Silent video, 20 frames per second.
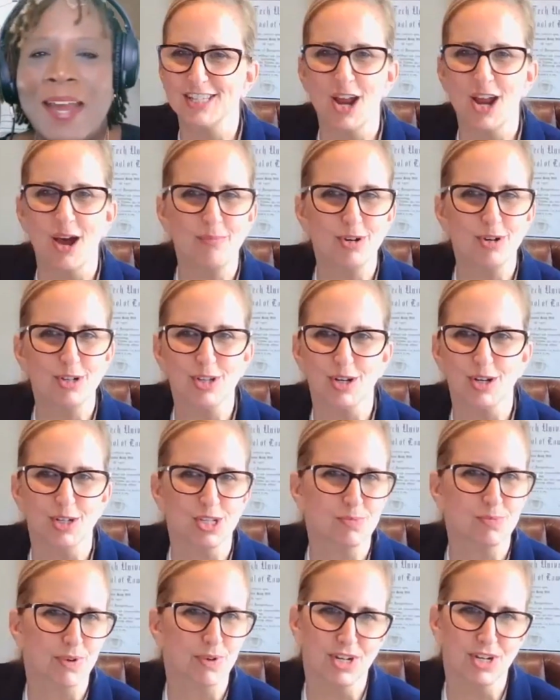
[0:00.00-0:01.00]
numbers on a
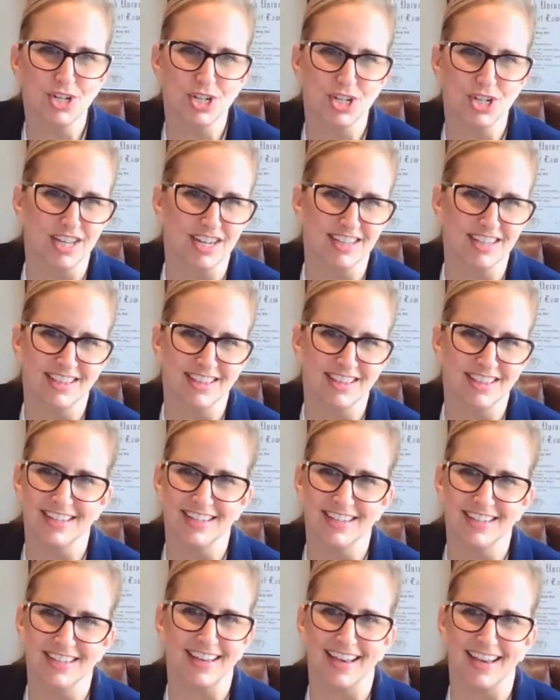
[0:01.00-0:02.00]
spreadsheet at the
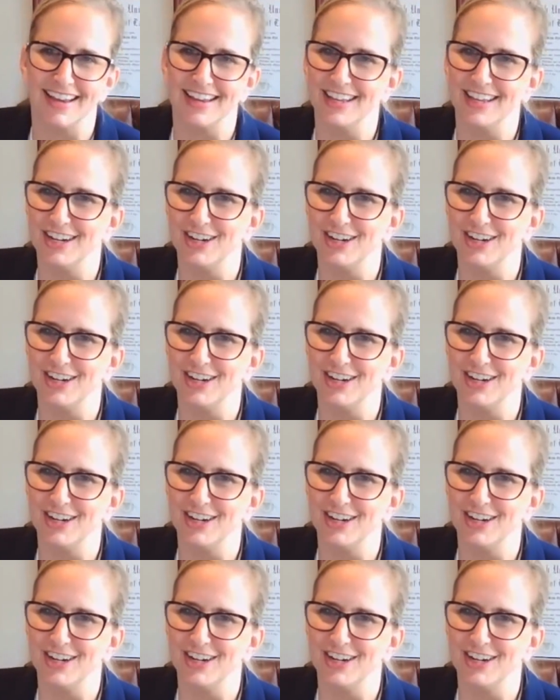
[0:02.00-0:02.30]
end of the day,